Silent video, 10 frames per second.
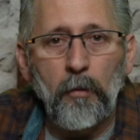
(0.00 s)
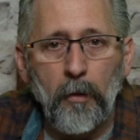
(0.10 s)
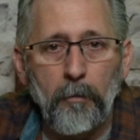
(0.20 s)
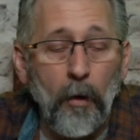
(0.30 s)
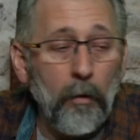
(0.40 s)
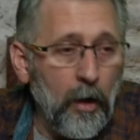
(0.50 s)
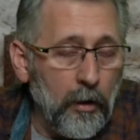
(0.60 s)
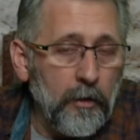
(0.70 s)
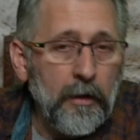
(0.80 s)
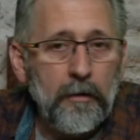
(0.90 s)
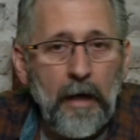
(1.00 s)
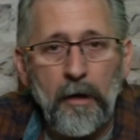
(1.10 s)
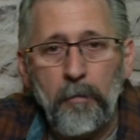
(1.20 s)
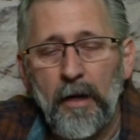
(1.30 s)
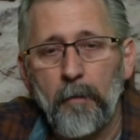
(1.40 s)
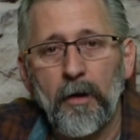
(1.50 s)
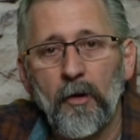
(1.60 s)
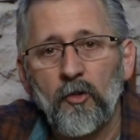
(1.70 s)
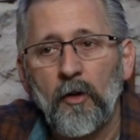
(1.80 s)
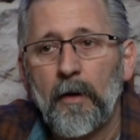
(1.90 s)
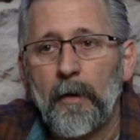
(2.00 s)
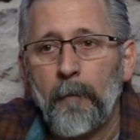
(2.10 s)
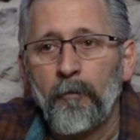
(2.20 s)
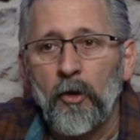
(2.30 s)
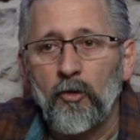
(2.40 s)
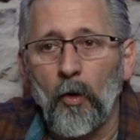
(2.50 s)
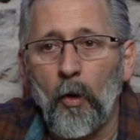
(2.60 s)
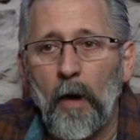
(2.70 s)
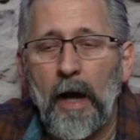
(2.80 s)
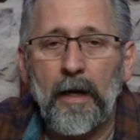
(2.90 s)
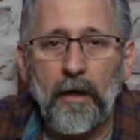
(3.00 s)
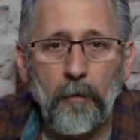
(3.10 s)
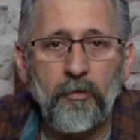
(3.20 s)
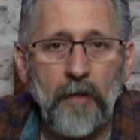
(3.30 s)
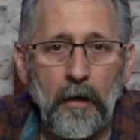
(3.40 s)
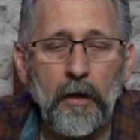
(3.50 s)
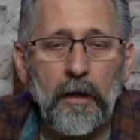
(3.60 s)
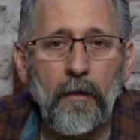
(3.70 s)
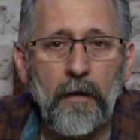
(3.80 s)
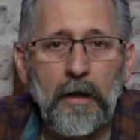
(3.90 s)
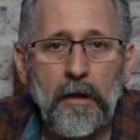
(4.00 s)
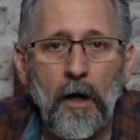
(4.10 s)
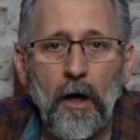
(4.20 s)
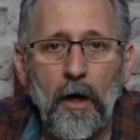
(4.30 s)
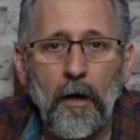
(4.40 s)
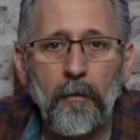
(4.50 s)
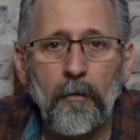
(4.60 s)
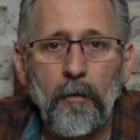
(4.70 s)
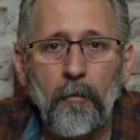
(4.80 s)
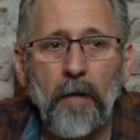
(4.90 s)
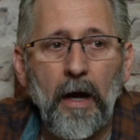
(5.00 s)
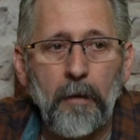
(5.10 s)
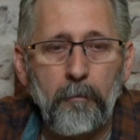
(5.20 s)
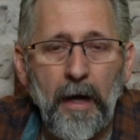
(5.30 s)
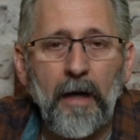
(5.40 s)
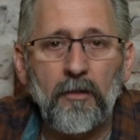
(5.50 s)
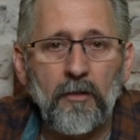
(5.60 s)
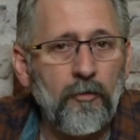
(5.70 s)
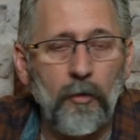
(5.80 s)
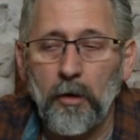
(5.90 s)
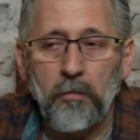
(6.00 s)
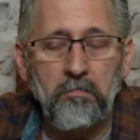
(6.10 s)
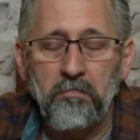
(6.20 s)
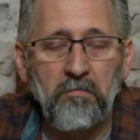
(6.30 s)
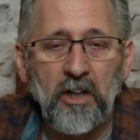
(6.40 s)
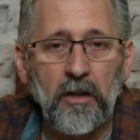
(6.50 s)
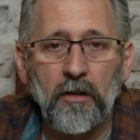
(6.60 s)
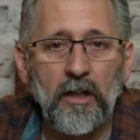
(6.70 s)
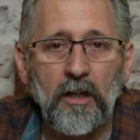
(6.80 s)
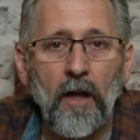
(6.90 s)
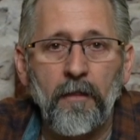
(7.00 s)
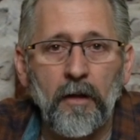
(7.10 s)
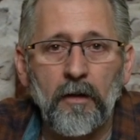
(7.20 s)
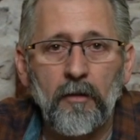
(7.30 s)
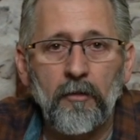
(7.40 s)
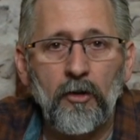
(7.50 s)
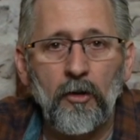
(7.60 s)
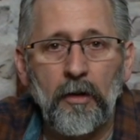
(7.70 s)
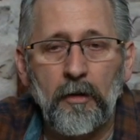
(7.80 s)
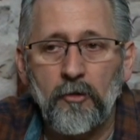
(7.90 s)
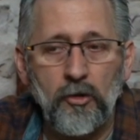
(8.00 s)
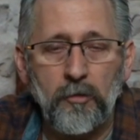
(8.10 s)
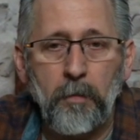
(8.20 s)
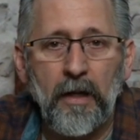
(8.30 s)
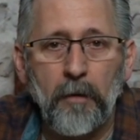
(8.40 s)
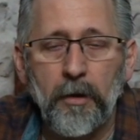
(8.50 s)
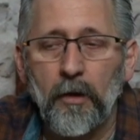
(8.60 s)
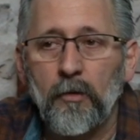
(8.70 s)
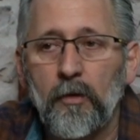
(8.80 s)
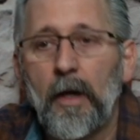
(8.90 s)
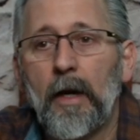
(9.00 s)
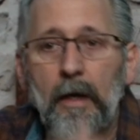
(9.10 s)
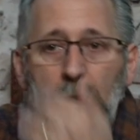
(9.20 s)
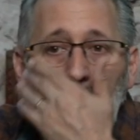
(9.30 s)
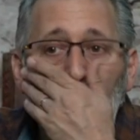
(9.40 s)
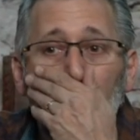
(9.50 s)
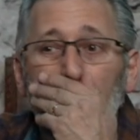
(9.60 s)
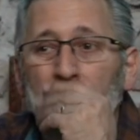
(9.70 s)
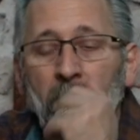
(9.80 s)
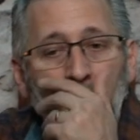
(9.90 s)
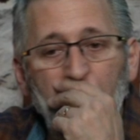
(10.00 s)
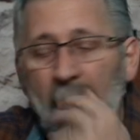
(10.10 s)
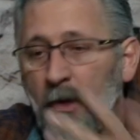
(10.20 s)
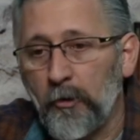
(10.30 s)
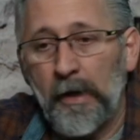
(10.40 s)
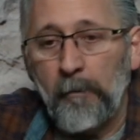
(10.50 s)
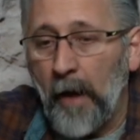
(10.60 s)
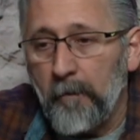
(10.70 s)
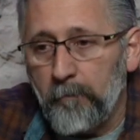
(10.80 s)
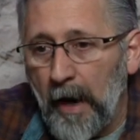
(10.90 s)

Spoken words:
were broke, hungry, had to pay the bills. So I ended up selling my patents for little to nothing to just pay the bills. And that dream, I